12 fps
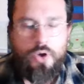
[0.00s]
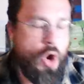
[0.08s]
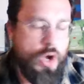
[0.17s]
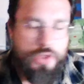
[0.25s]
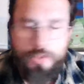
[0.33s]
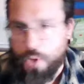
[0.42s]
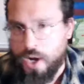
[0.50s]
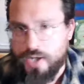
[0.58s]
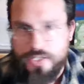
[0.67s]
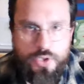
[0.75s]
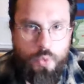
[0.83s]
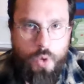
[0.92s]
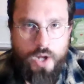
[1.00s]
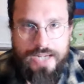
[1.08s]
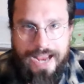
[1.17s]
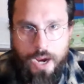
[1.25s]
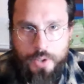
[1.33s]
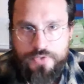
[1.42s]
on the practice squad
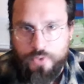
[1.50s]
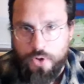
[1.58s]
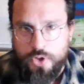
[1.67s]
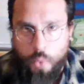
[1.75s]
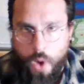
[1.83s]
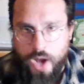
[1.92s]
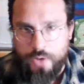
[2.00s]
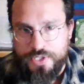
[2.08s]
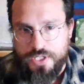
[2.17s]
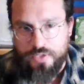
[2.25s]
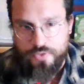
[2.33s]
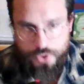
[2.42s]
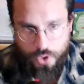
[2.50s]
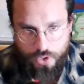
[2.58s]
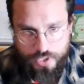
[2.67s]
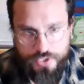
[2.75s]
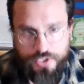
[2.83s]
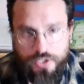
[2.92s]
now, as far as wide receivers are
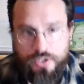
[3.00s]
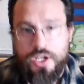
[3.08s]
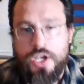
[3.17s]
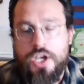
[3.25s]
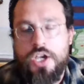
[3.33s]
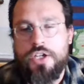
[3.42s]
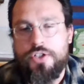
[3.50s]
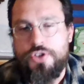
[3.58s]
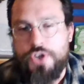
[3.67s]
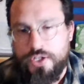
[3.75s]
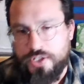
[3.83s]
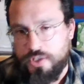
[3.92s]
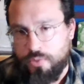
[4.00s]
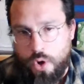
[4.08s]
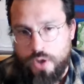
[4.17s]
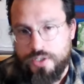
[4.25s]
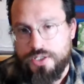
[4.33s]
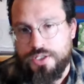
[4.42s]
concerned, Justin
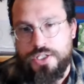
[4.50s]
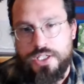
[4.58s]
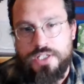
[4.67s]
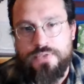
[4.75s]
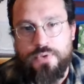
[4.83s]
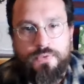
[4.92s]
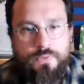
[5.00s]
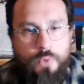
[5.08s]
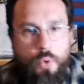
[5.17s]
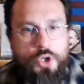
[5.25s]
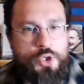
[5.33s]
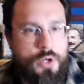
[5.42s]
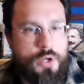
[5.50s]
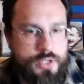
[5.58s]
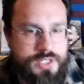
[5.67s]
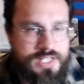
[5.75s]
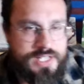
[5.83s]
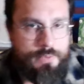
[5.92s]
Ross, six foot four,
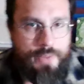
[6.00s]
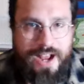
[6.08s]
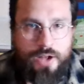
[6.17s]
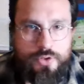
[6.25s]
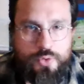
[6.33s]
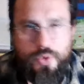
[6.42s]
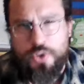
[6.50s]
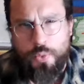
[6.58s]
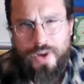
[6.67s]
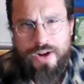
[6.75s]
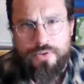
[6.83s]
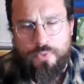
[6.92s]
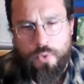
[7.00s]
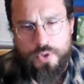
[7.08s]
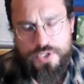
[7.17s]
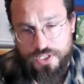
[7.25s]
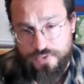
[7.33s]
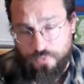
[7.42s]
210 pounds, runs around a
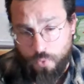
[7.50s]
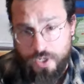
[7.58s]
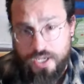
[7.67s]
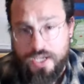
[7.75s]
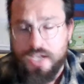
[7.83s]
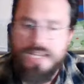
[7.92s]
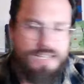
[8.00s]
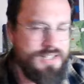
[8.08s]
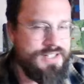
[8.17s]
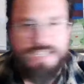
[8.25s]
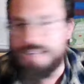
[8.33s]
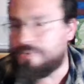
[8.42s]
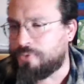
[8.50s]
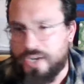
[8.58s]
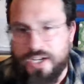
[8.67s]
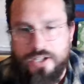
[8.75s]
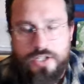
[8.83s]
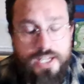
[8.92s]
4.640,
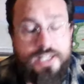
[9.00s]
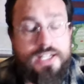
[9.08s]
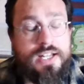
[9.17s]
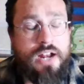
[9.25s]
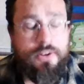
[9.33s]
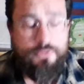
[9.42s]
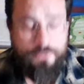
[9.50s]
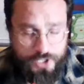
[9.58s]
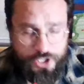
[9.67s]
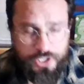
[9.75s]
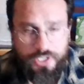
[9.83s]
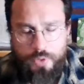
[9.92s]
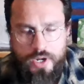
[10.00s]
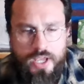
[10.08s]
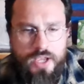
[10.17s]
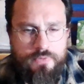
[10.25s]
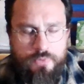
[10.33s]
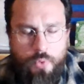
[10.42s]
differing. He did not officially run
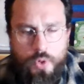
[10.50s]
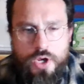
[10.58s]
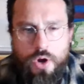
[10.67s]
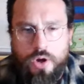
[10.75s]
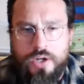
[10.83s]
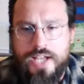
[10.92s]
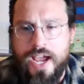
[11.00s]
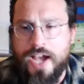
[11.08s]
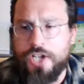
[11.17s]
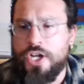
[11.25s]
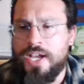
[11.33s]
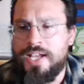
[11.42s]
a 40 yard dash,